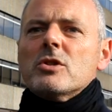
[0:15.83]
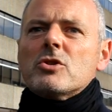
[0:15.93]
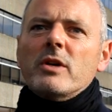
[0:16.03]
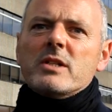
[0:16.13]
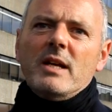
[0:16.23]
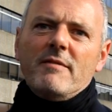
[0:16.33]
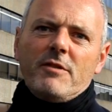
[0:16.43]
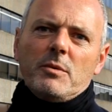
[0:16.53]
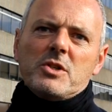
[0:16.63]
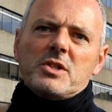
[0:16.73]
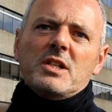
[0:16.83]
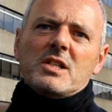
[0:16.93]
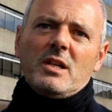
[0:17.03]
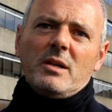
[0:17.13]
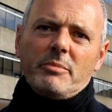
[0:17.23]
to try to influence the
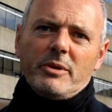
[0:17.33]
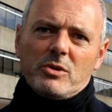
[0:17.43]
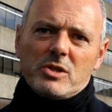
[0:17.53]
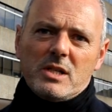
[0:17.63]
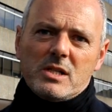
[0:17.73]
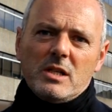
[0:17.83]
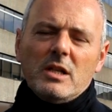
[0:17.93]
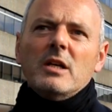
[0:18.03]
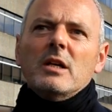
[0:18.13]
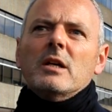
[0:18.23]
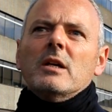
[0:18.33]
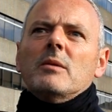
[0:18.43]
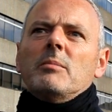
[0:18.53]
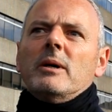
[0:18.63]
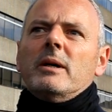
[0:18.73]
design process
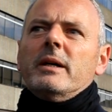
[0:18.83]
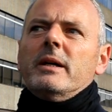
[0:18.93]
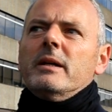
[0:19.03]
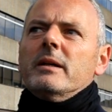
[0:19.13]
by